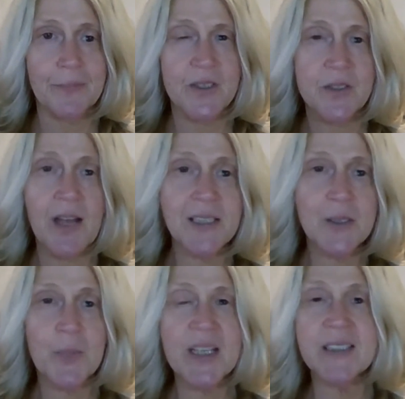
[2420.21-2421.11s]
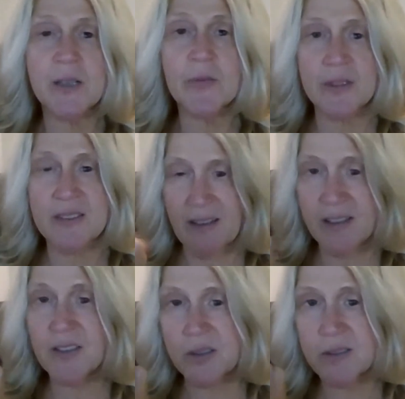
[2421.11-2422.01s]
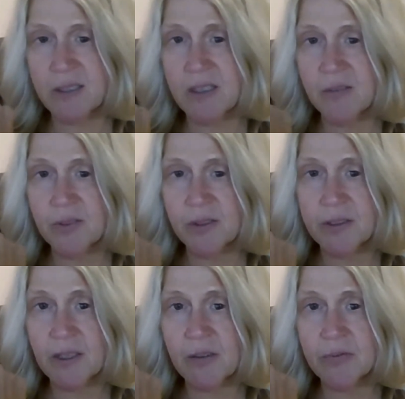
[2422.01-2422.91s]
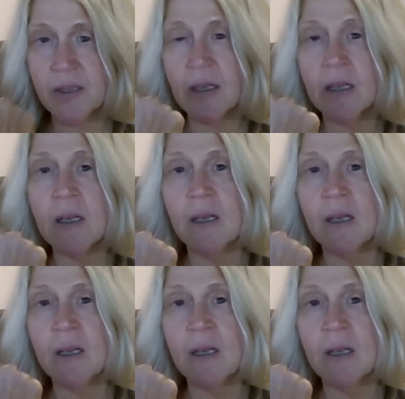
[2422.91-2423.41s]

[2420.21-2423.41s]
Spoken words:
So that's a big difference that I do see in Philadelphia.